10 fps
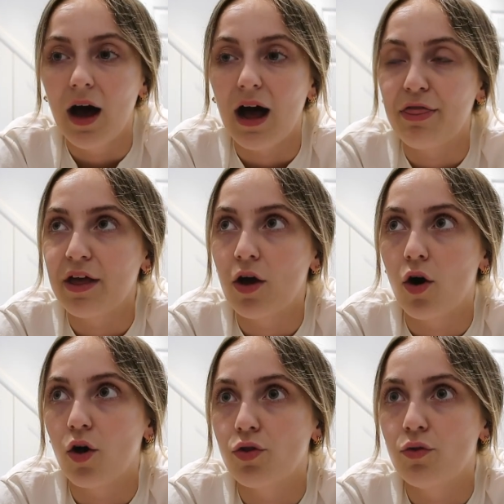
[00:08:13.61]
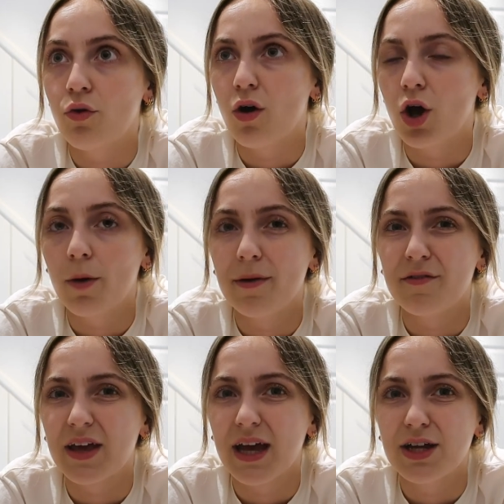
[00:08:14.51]
I think on a couple of
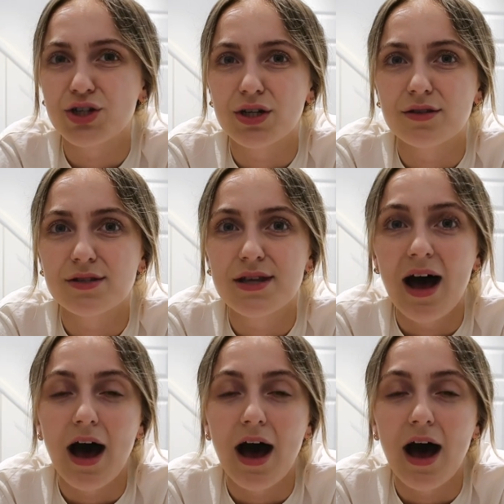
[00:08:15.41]
occasions